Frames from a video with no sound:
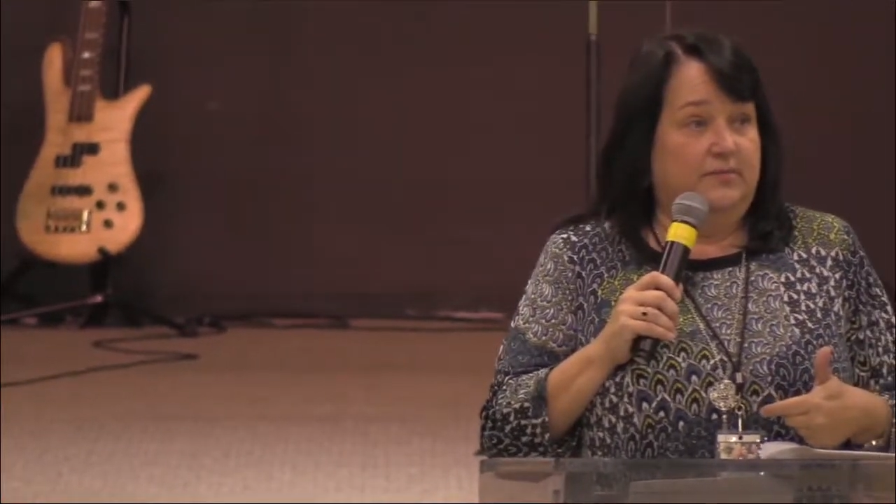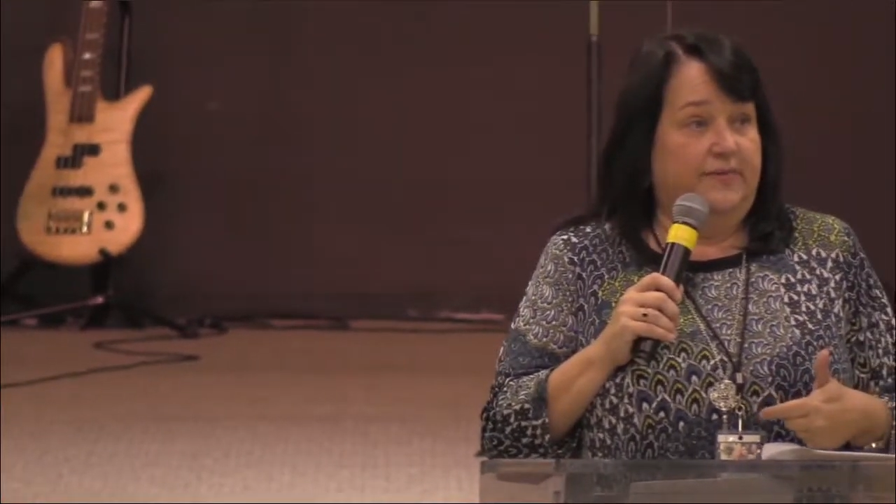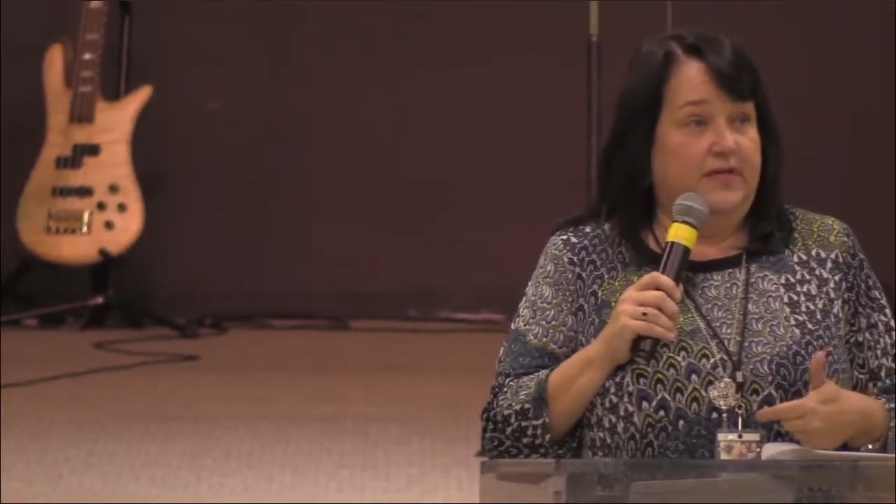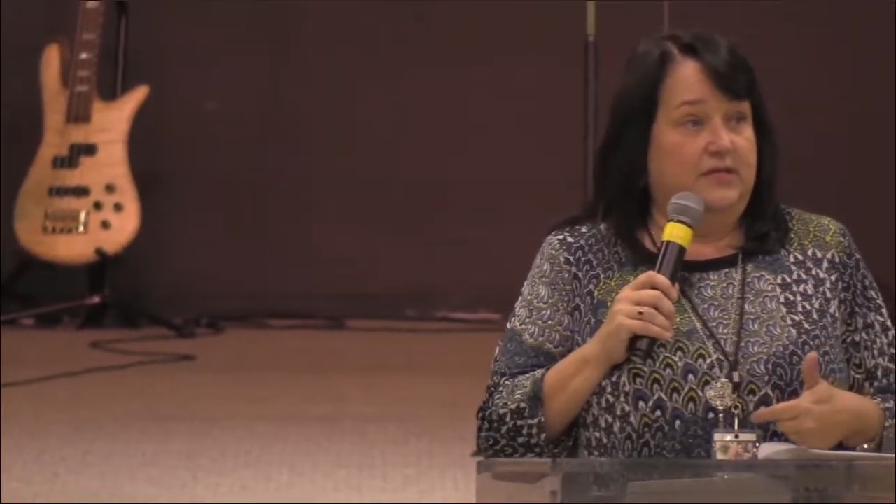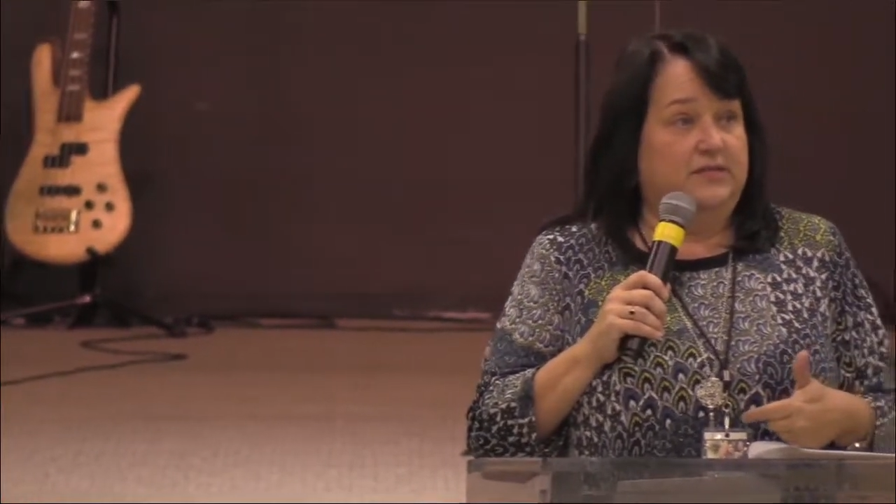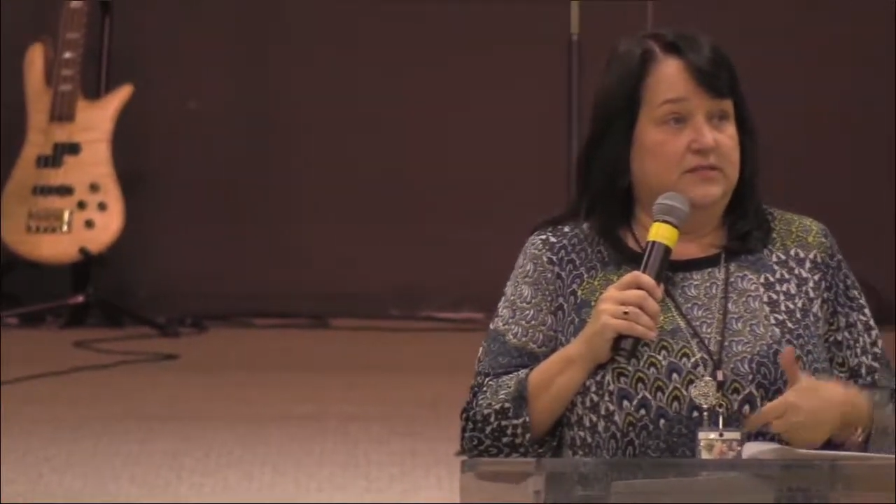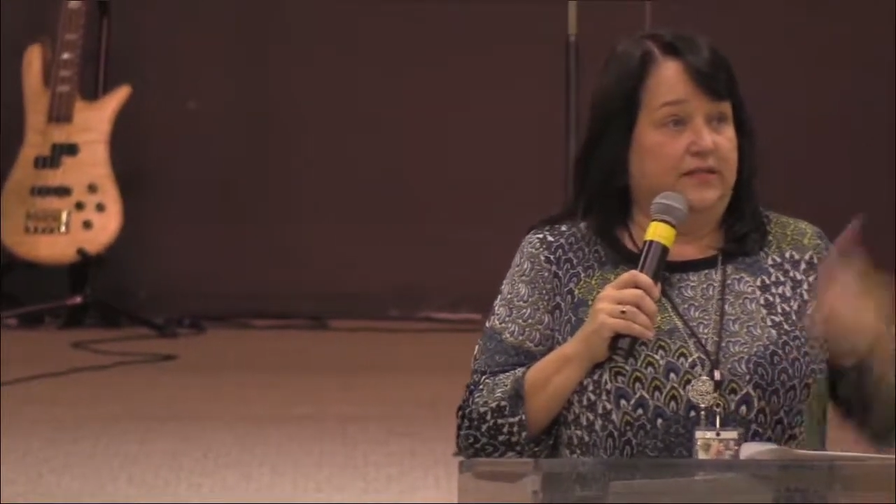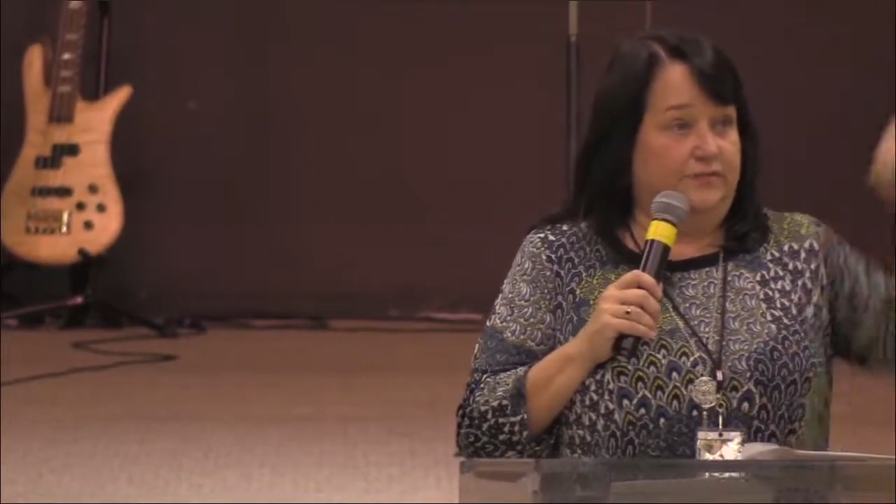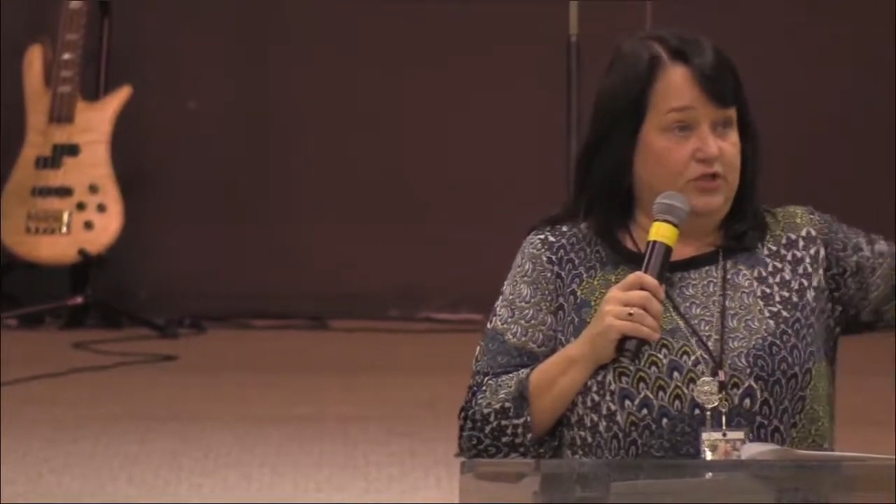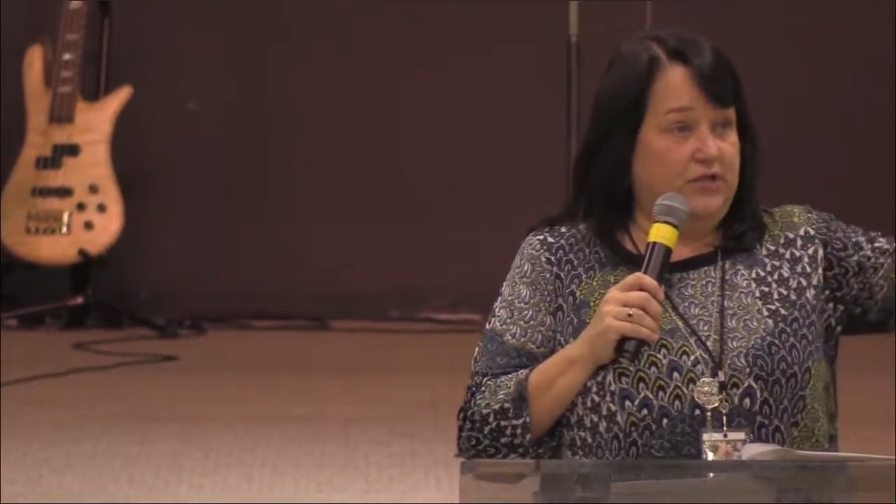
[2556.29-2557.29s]
because
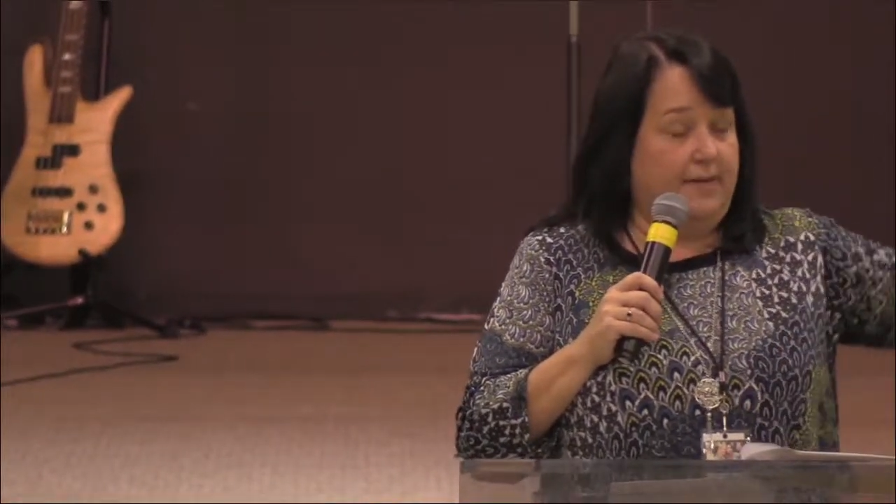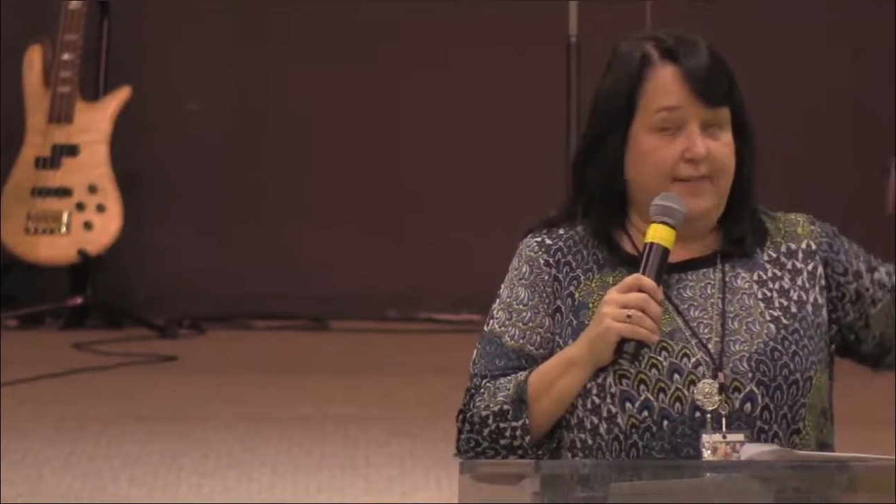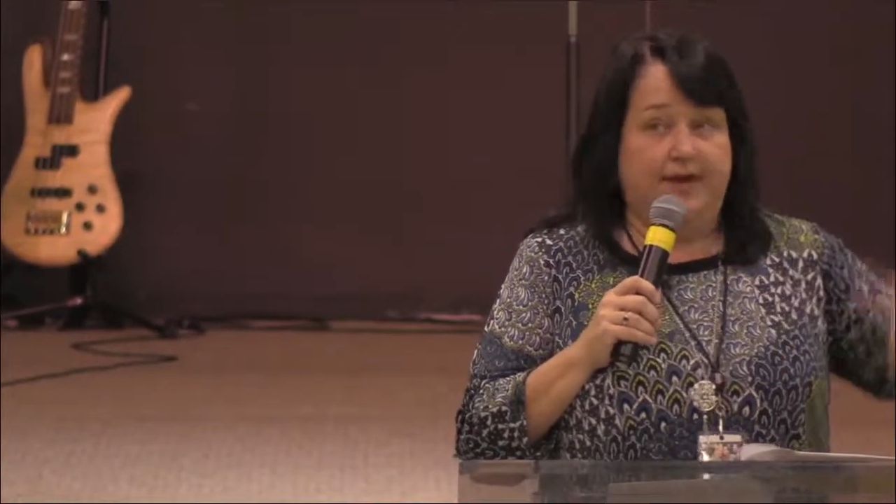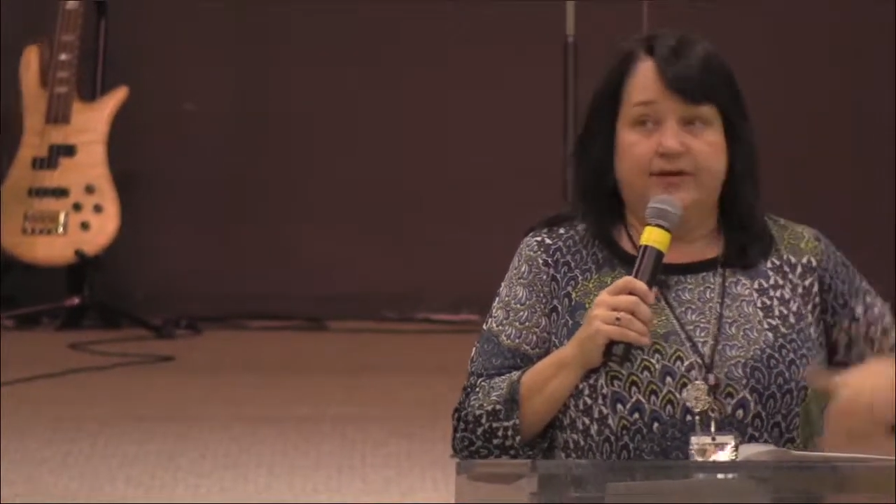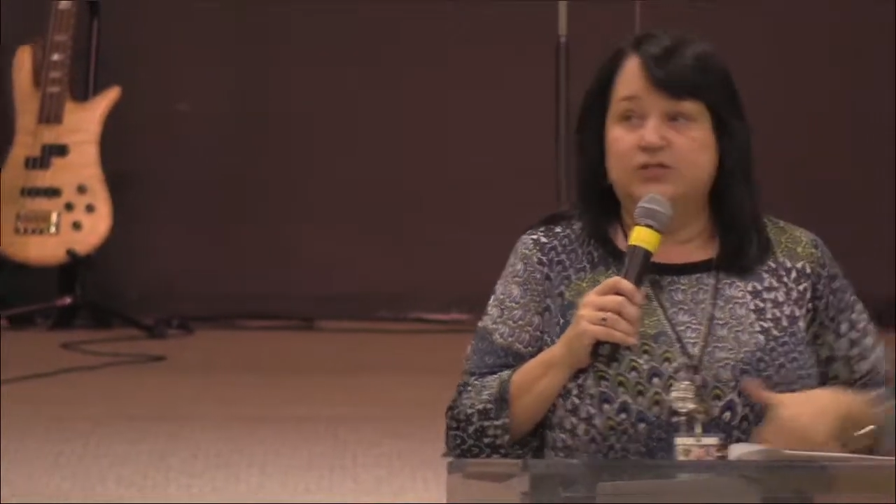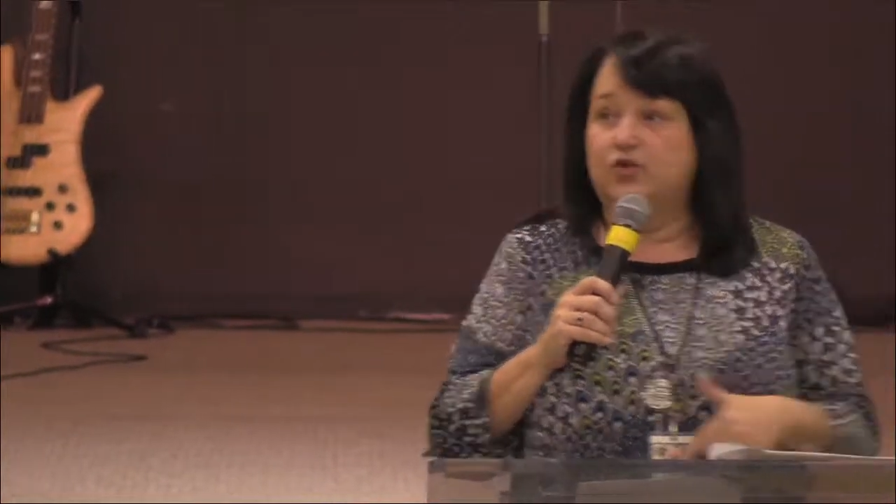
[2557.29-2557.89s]
Cliff just got married,